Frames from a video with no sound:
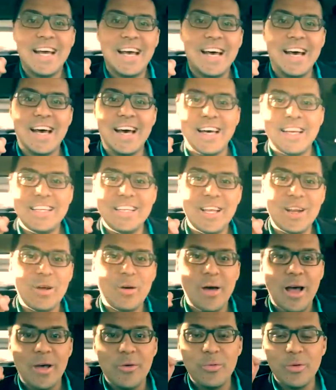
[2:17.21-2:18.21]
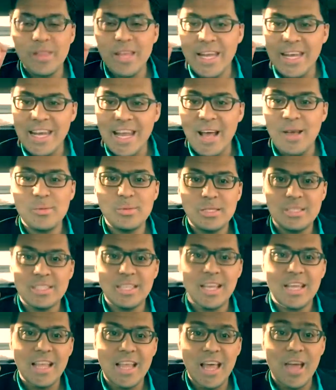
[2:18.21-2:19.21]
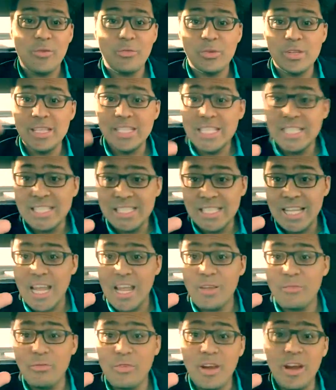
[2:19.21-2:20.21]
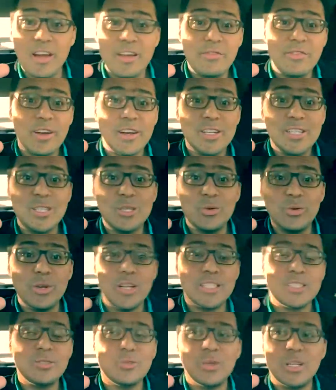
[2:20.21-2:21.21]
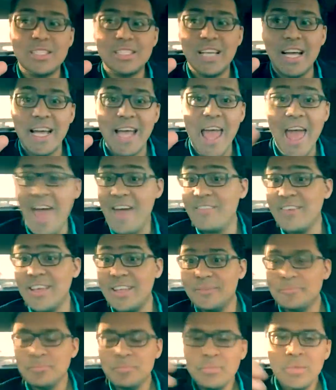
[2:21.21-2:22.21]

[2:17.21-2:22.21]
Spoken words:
I will announce a release date very, very soon as I have it.